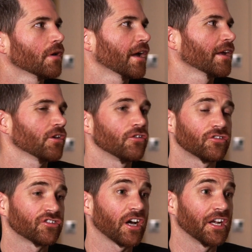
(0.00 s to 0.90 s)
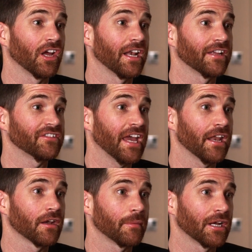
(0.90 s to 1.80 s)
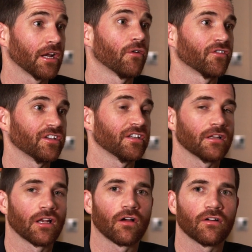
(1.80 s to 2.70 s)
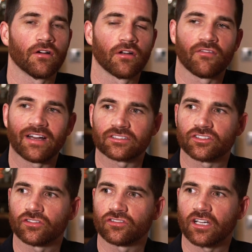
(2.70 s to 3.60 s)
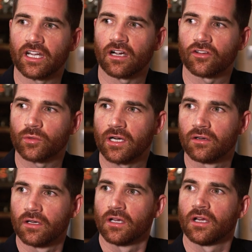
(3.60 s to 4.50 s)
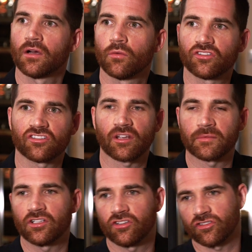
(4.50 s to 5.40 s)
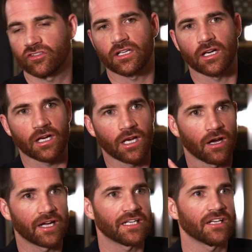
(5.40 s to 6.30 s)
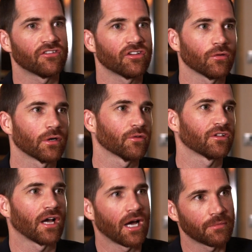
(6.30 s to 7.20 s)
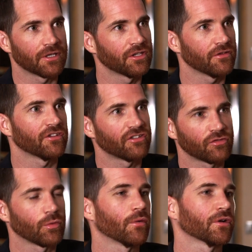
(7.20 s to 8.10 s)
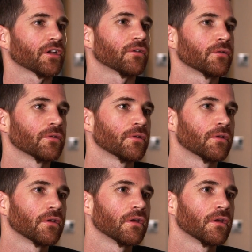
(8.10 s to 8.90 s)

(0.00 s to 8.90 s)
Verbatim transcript: like, you started early at 10, I mean, I know obviously a lot of actors do start young as well. Was it something you just glided into, or it was like, I'm going to do this is what I want to do?